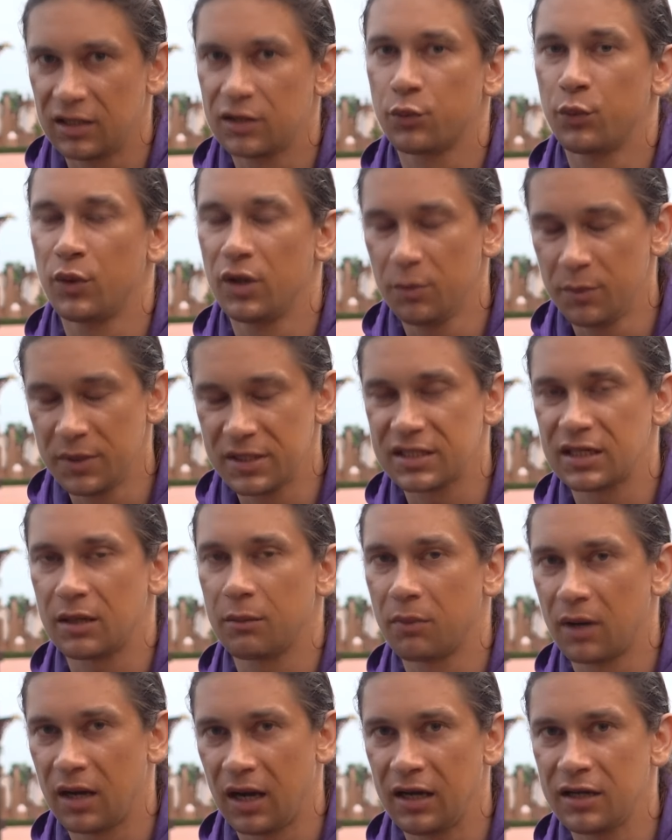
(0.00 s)
It will be
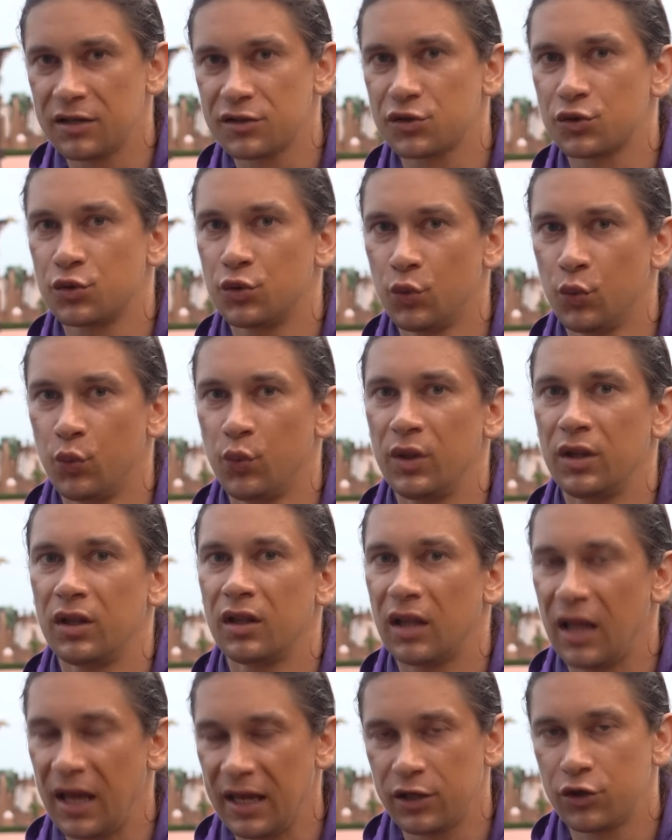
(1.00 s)
some guys who will
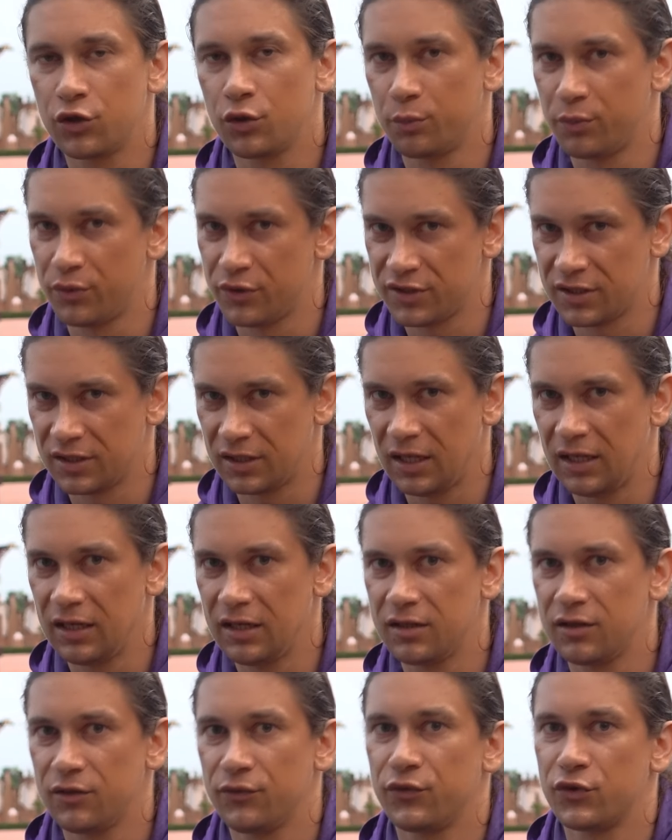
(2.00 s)
like your
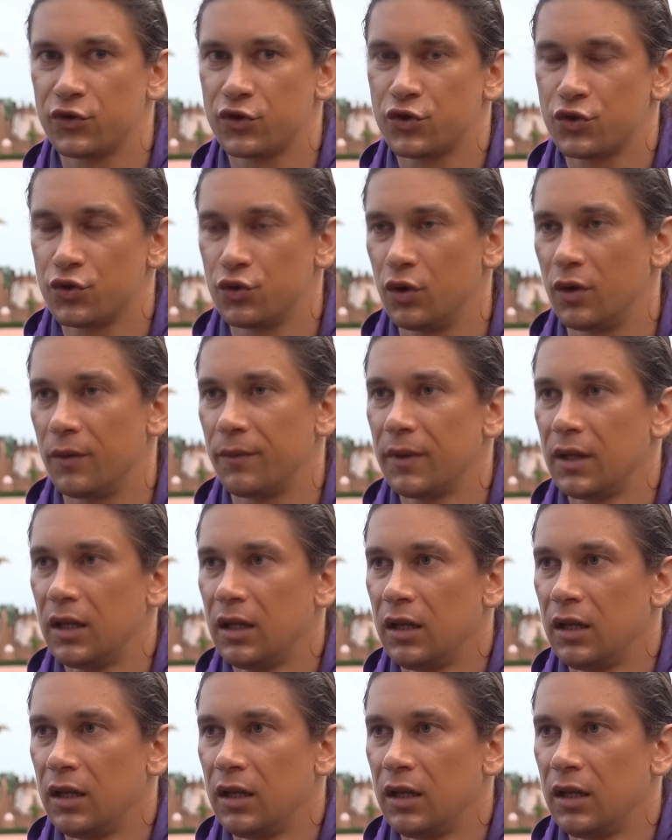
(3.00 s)
personality for sure.